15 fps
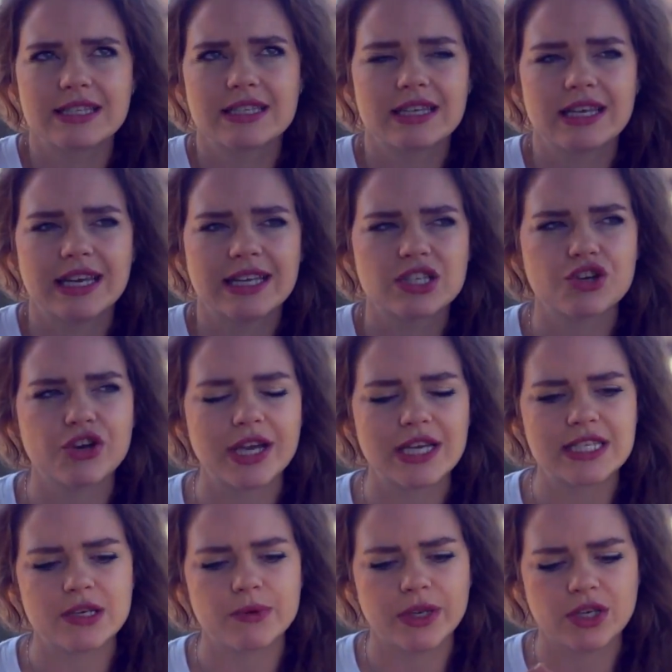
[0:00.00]
it's
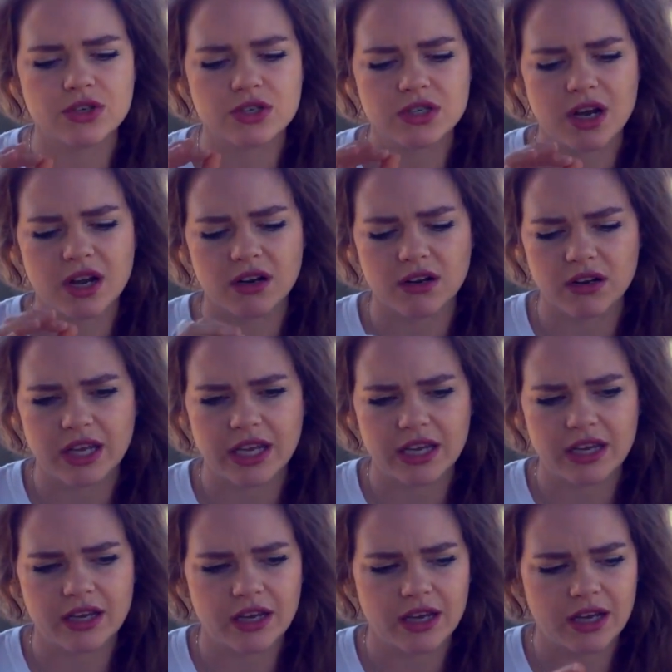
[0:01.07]
crazy when you start
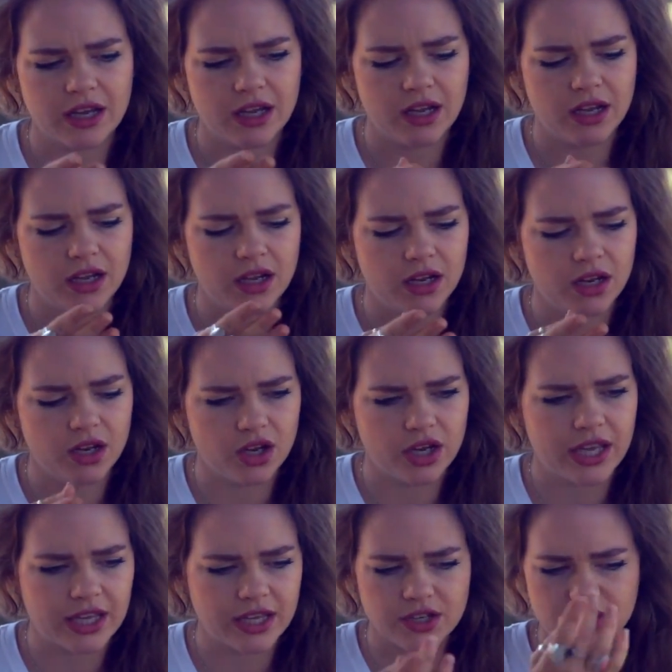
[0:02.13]

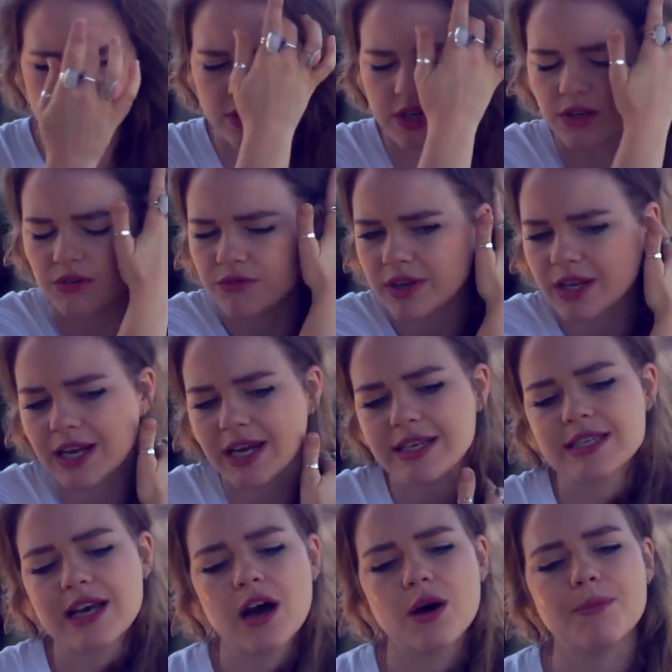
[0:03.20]
looking into it. You realize
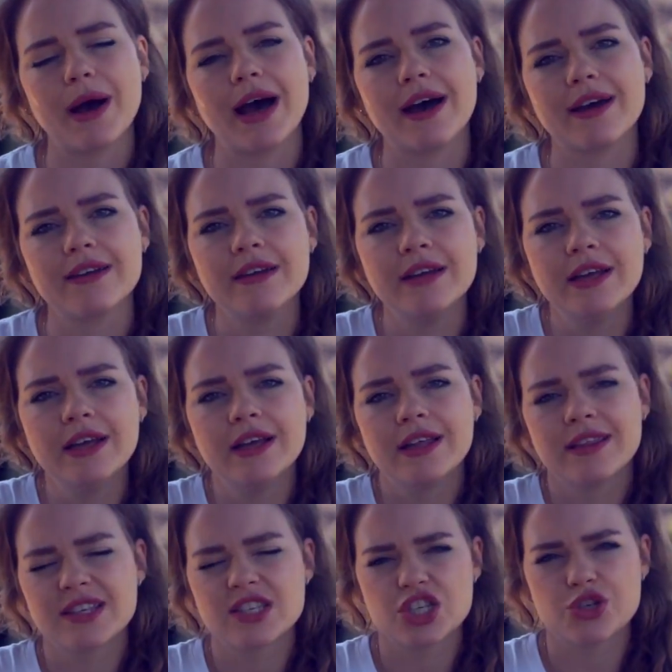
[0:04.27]
how bad
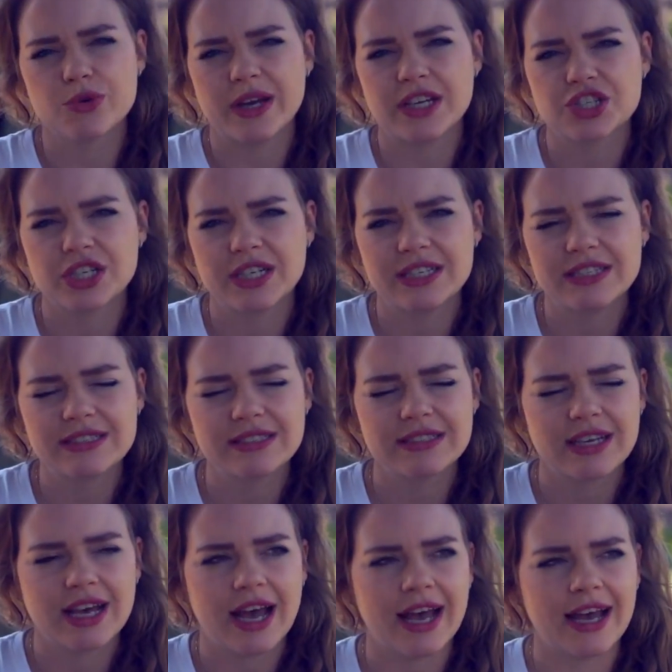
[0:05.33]
the situation is
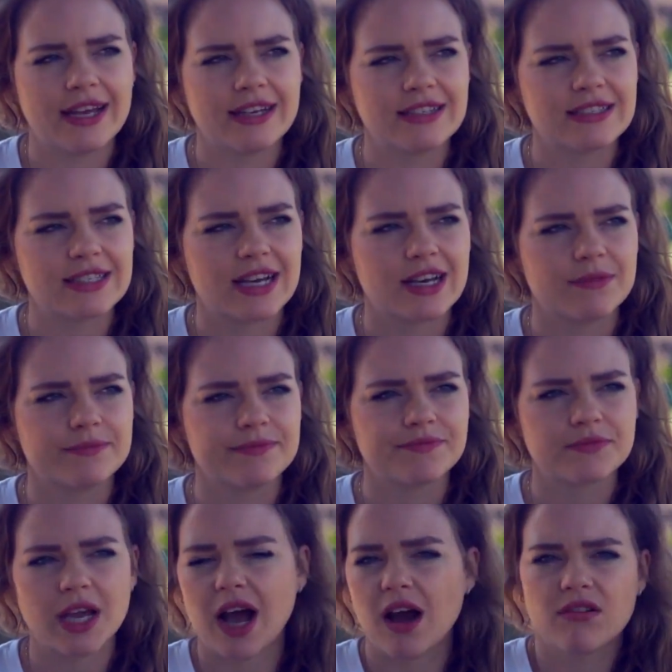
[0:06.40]
and
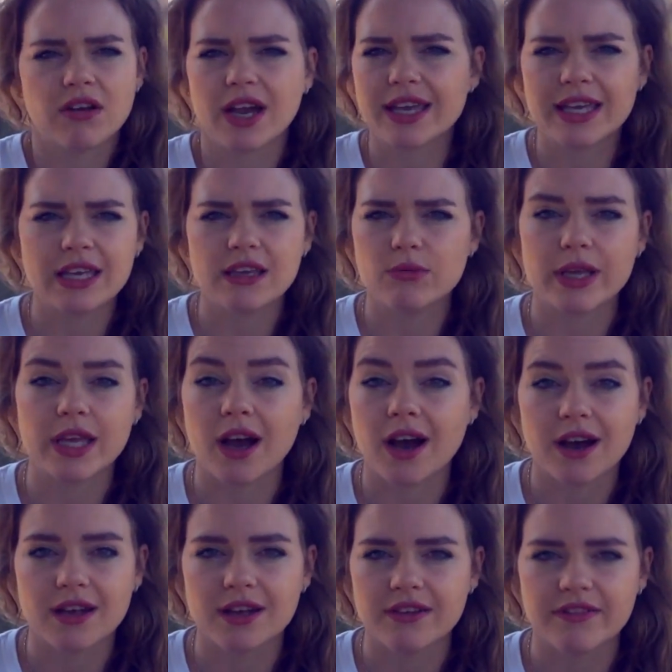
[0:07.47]
how lucky we
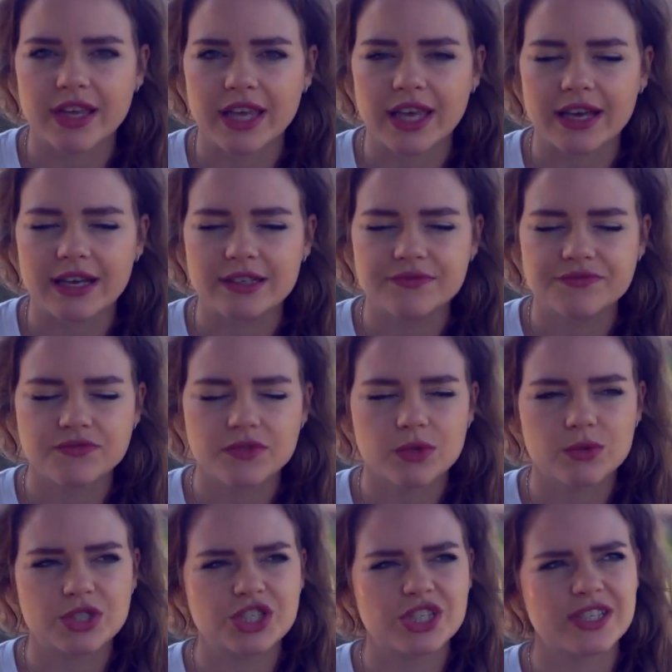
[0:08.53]
are living here,
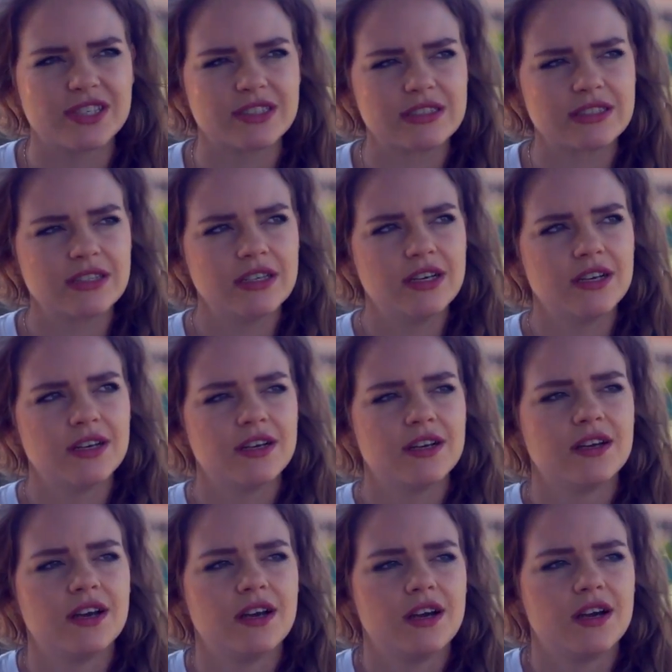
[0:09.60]
which is
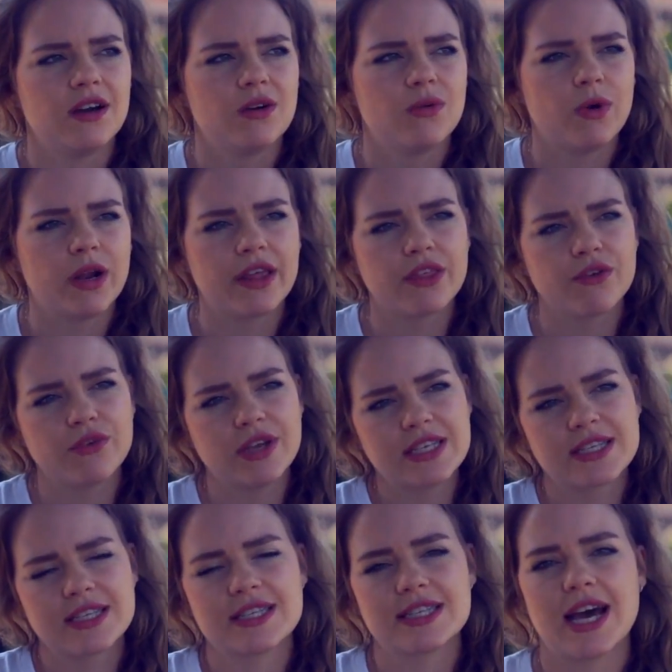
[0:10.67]
one of the
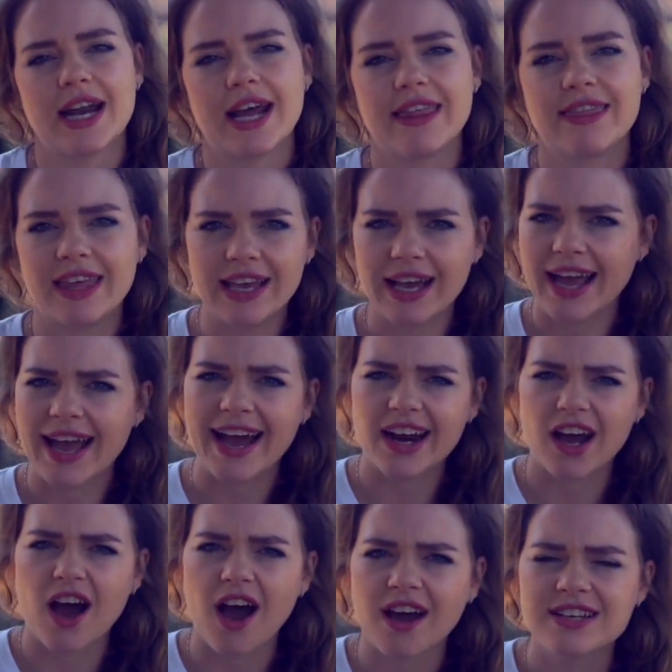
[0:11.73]
reasons that I think I had a
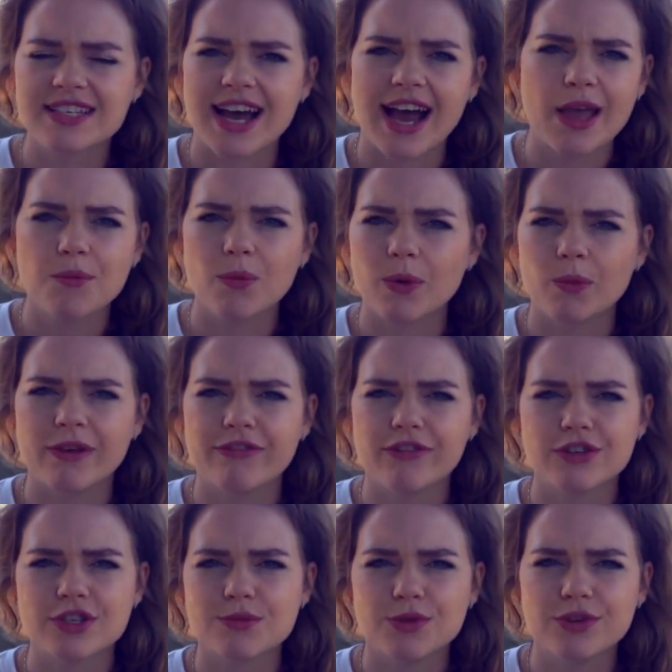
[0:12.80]
hard time when we
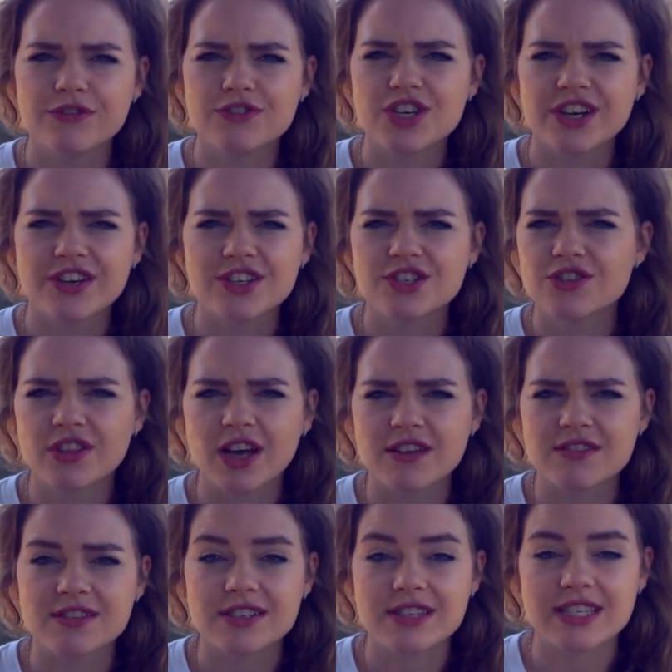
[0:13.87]
first moved here in
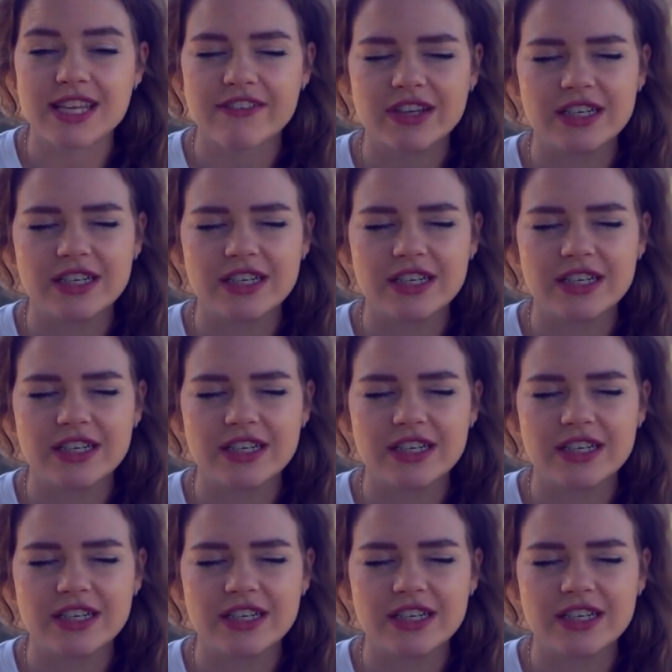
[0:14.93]
2007.